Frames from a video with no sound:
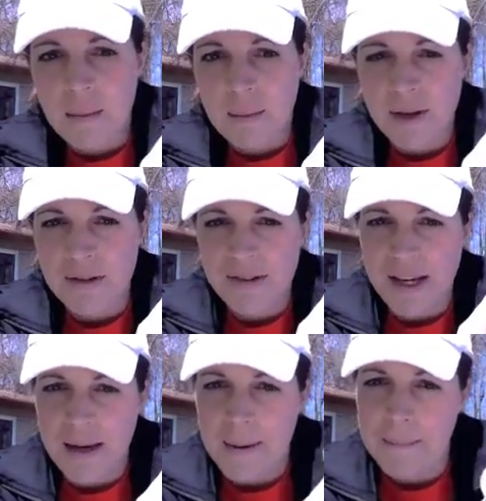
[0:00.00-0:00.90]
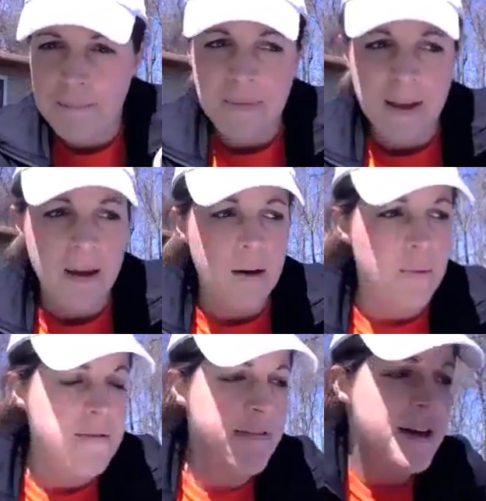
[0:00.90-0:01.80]
bird seed.
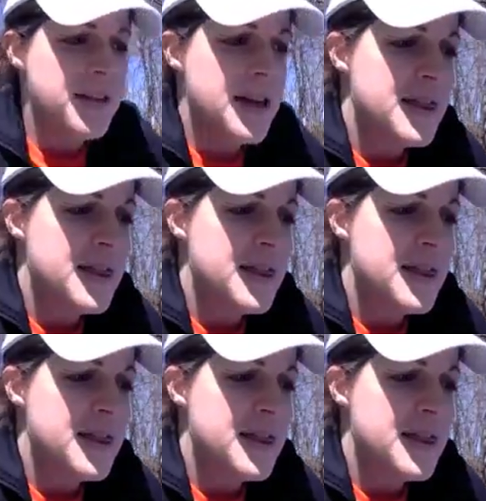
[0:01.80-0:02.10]
We found that